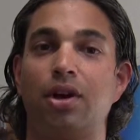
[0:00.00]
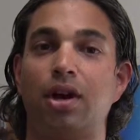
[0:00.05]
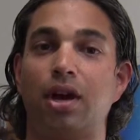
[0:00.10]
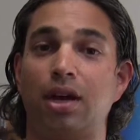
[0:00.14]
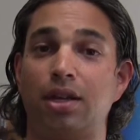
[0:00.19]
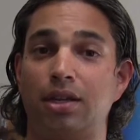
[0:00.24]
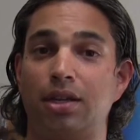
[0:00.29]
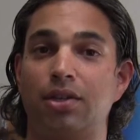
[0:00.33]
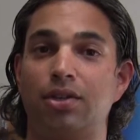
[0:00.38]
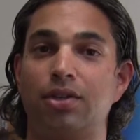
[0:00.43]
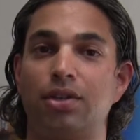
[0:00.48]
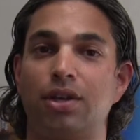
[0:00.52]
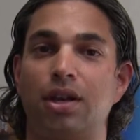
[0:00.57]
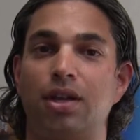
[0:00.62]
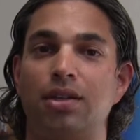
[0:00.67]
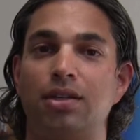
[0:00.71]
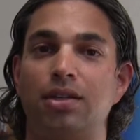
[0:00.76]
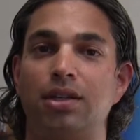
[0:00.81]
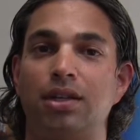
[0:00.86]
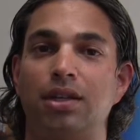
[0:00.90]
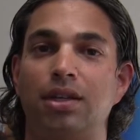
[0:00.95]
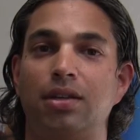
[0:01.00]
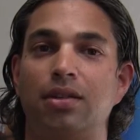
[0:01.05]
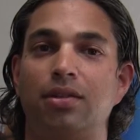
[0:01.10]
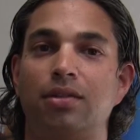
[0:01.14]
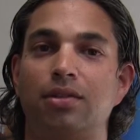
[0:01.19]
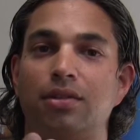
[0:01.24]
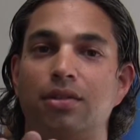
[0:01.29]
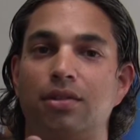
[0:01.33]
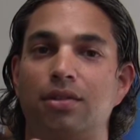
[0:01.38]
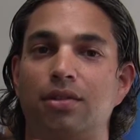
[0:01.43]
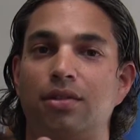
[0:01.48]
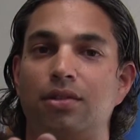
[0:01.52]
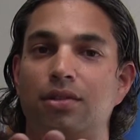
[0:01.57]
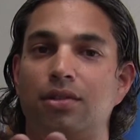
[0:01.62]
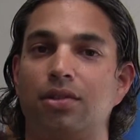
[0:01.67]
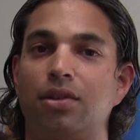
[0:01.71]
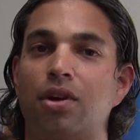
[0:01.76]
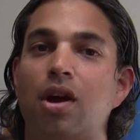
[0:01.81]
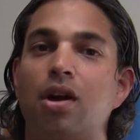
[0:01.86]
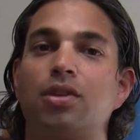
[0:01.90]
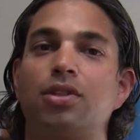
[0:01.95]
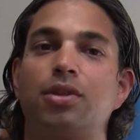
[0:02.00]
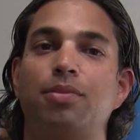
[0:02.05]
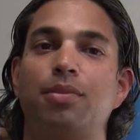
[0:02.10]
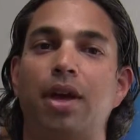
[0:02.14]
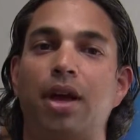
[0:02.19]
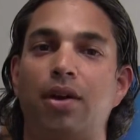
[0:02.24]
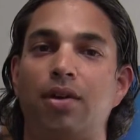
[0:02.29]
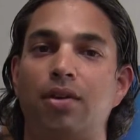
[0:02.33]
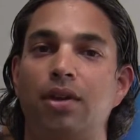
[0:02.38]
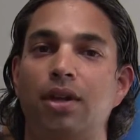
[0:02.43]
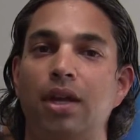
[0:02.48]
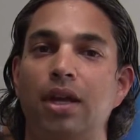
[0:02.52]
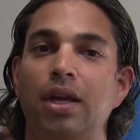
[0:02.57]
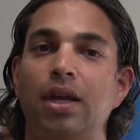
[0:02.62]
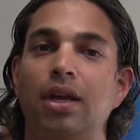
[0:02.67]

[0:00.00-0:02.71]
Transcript: Adyashanti, talks about